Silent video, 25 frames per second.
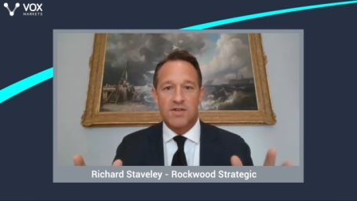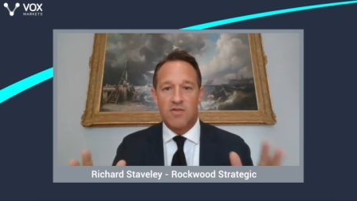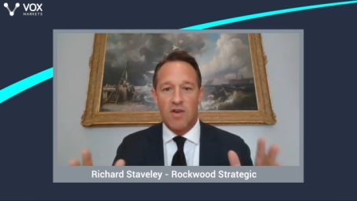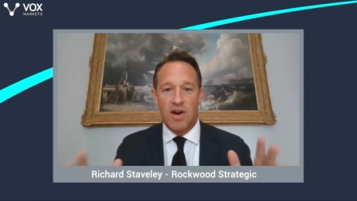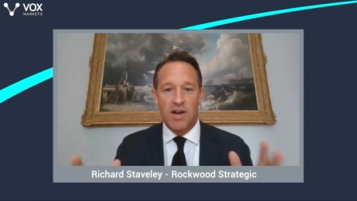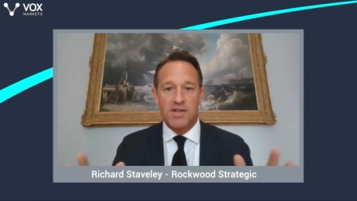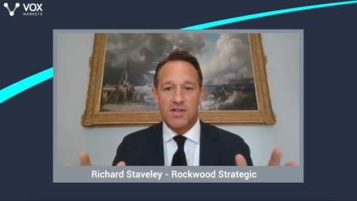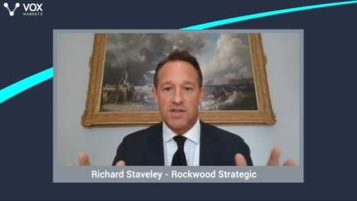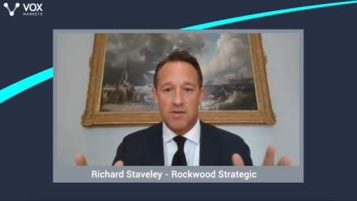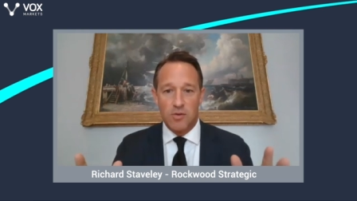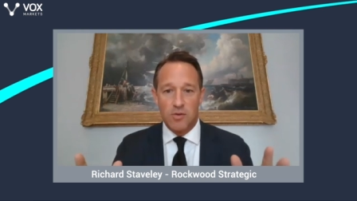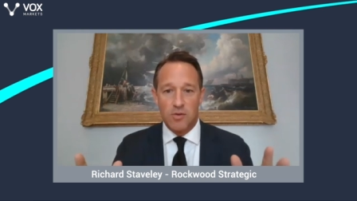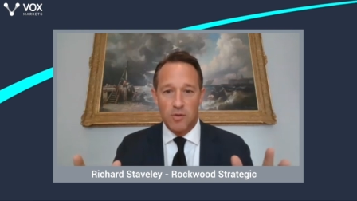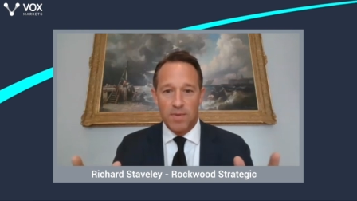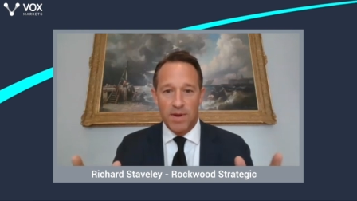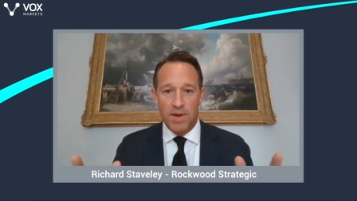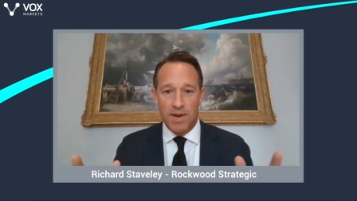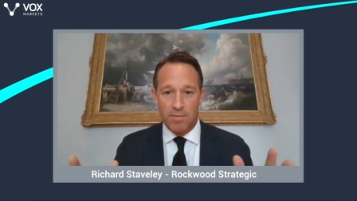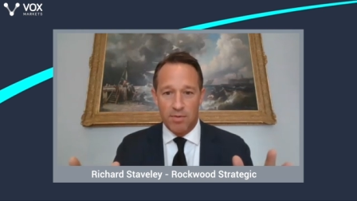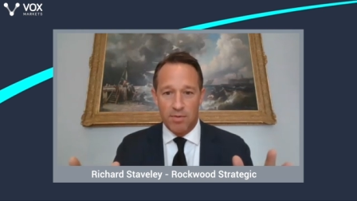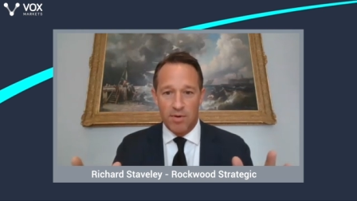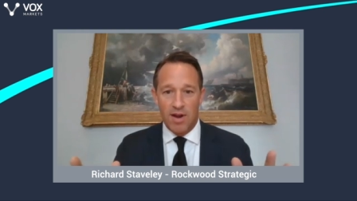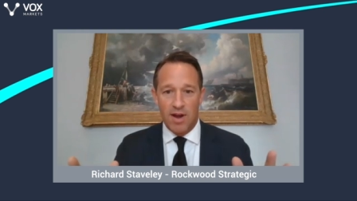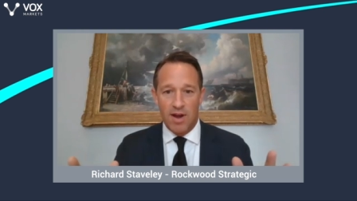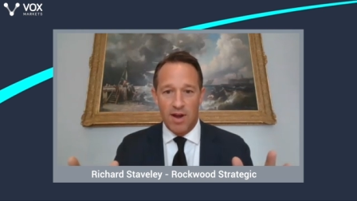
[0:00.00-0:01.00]
trying to call
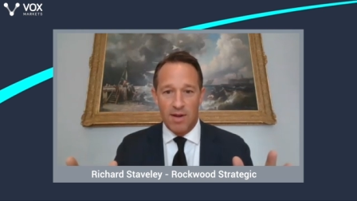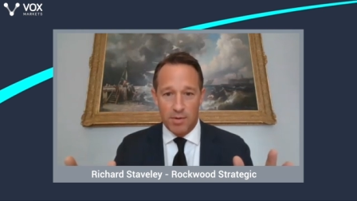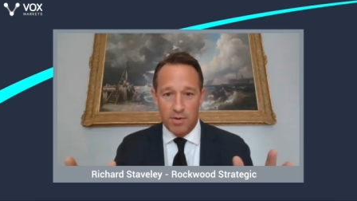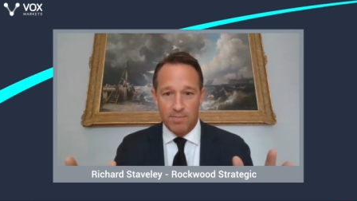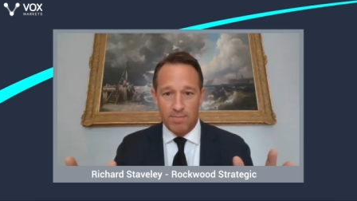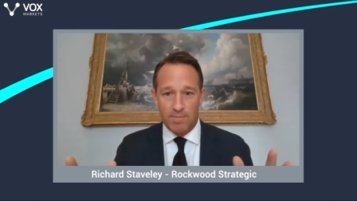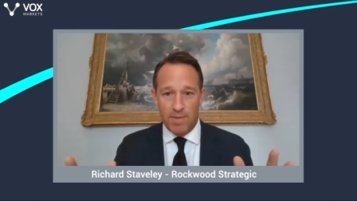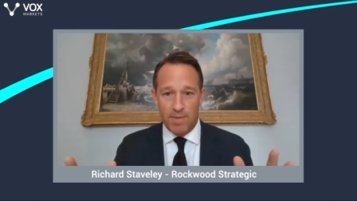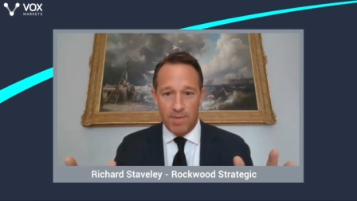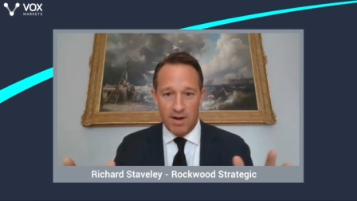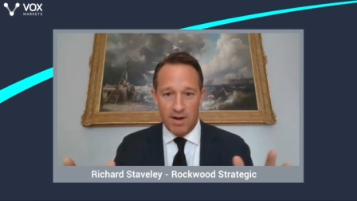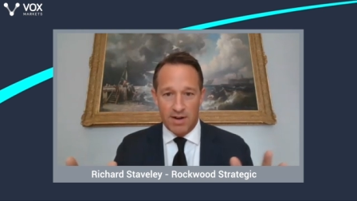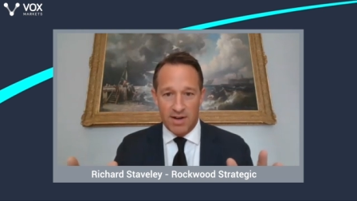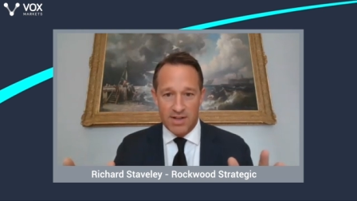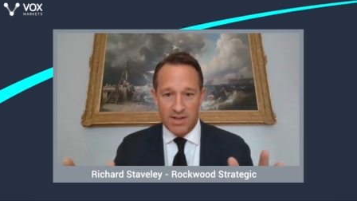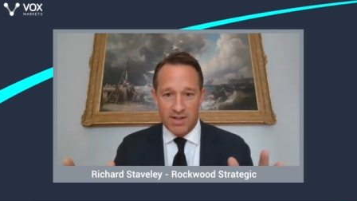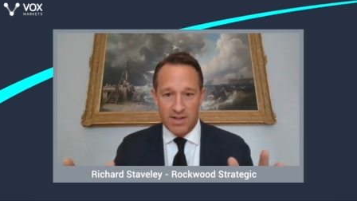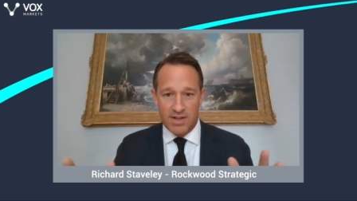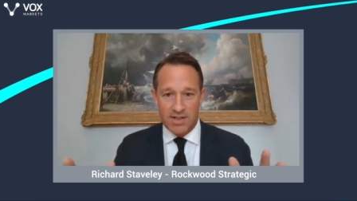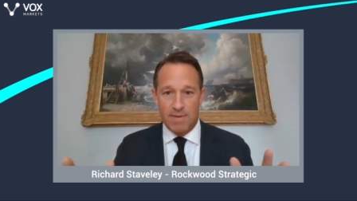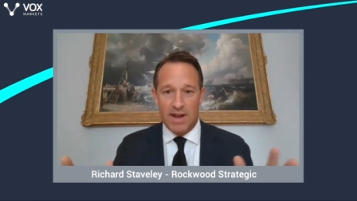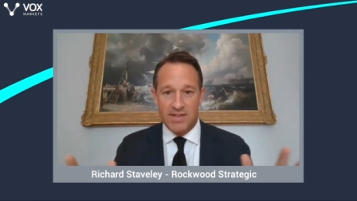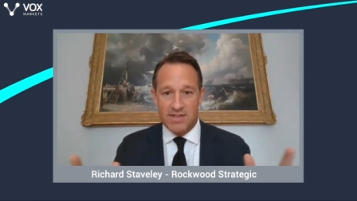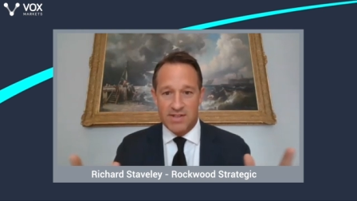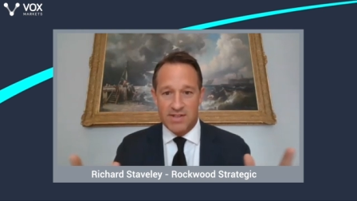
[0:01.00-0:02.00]
people like
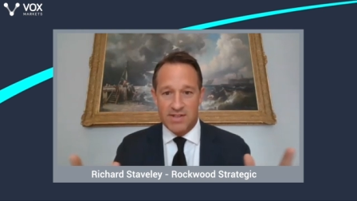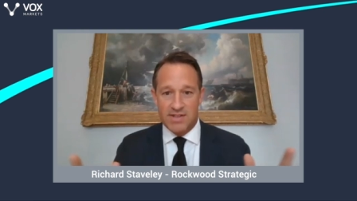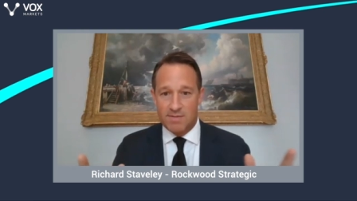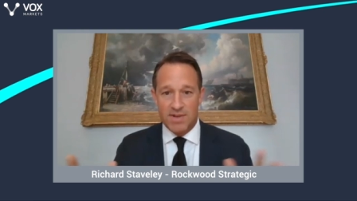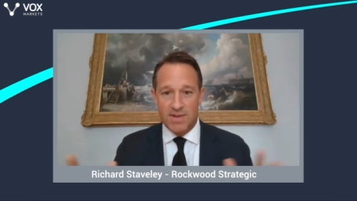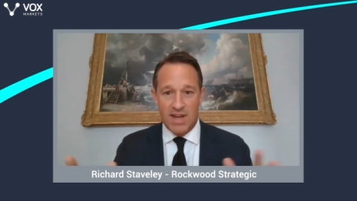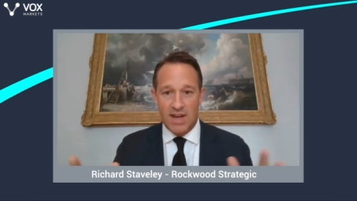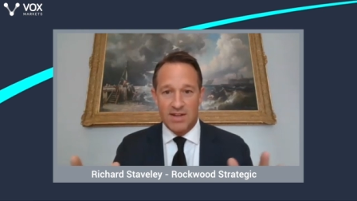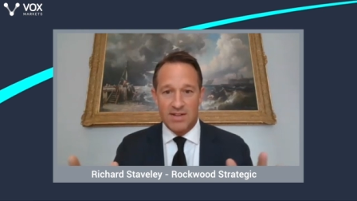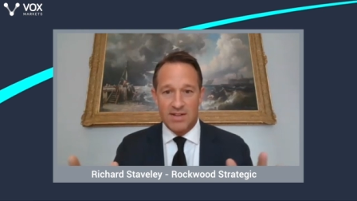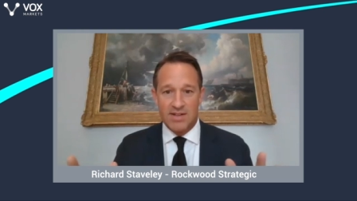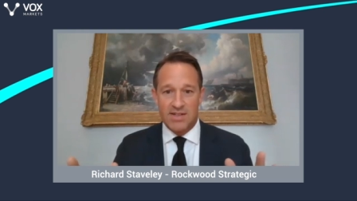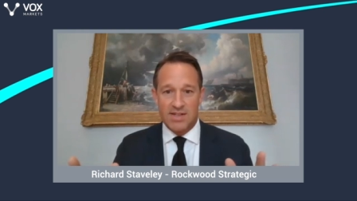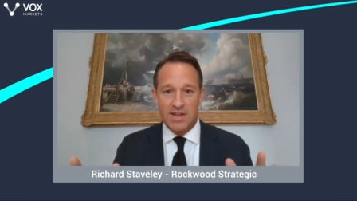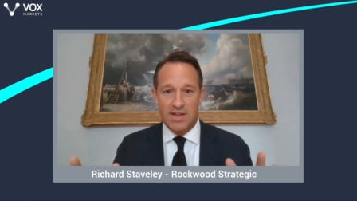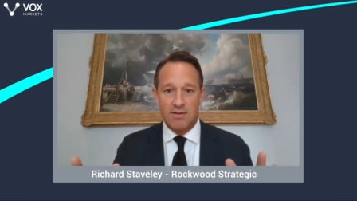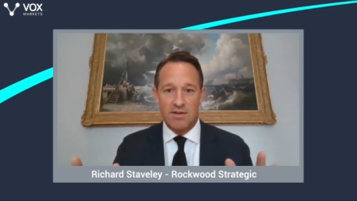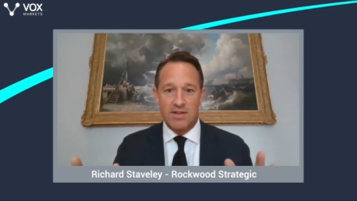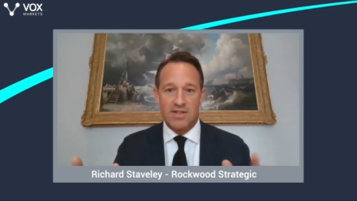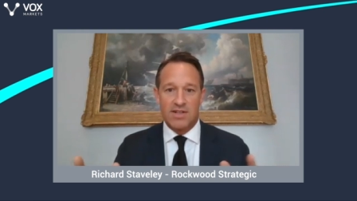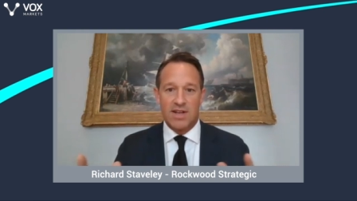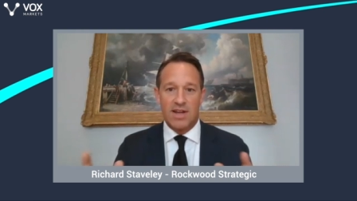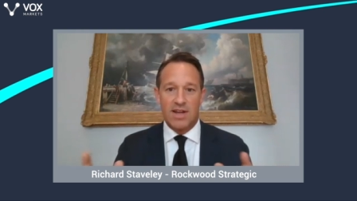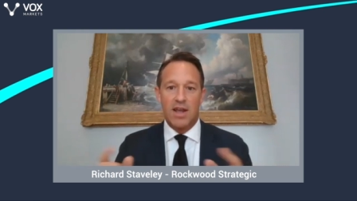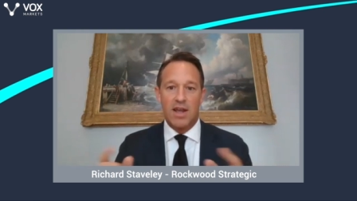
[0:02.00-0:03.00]
Barclays about it, be taken
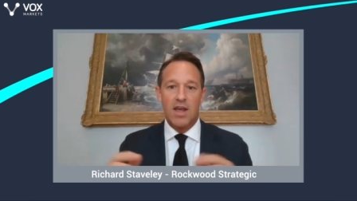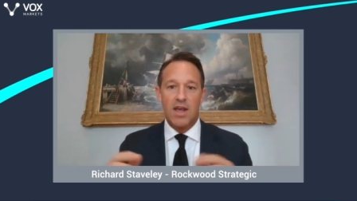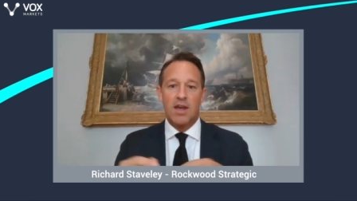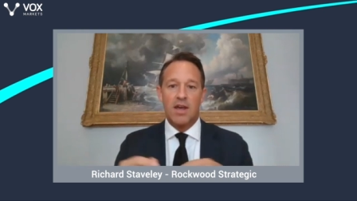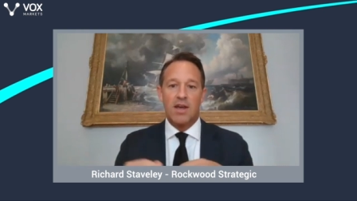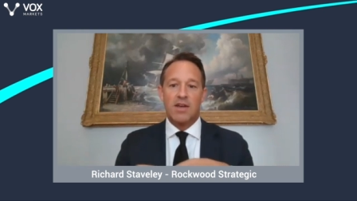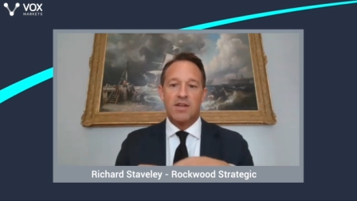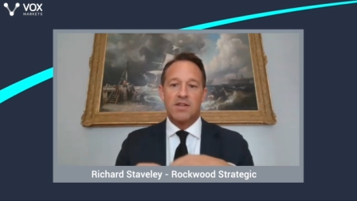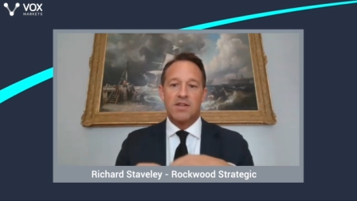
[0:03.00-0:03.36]
seriously.